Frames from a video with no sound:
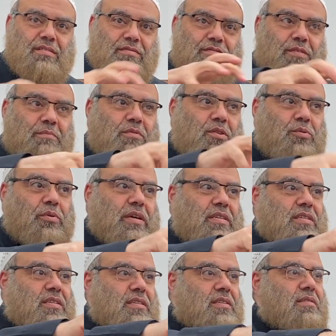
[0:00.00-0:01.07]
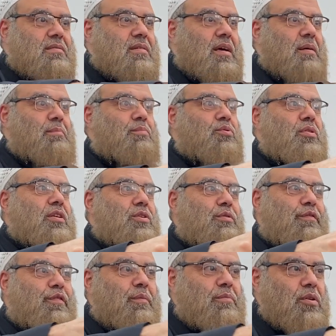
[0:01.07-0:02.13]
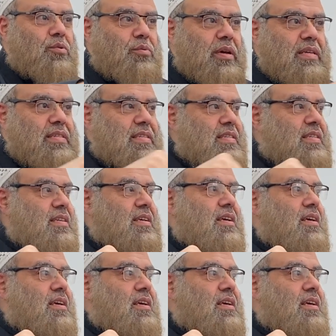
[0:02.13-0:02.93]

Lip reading: from your waist. I'm pulling you from your waist.